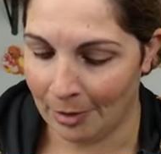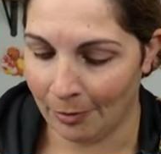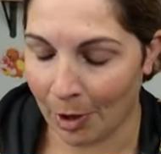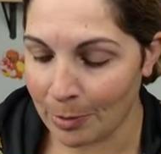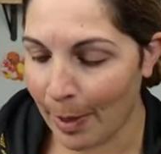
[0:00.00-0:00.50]

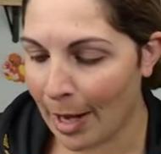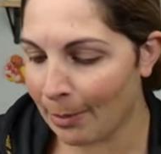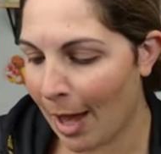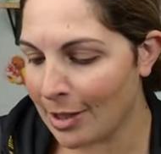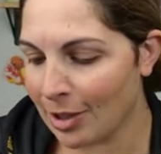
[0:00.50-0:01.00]
first pack
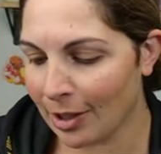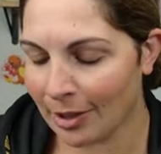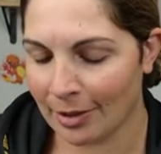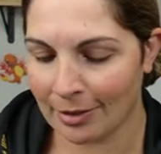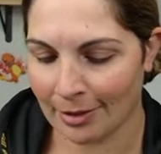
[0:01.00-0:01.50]
magic,
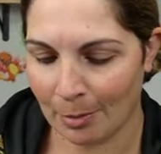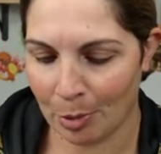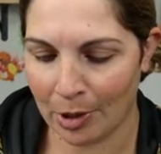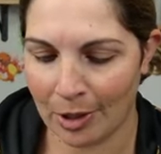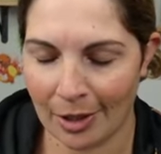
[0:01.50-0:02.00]
I'm
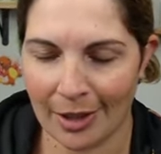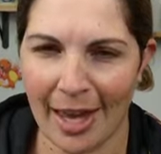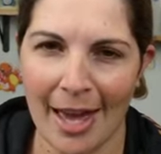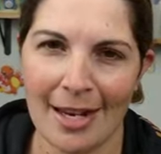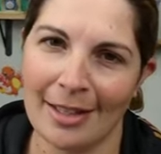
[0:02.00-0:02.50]
pretty good at that.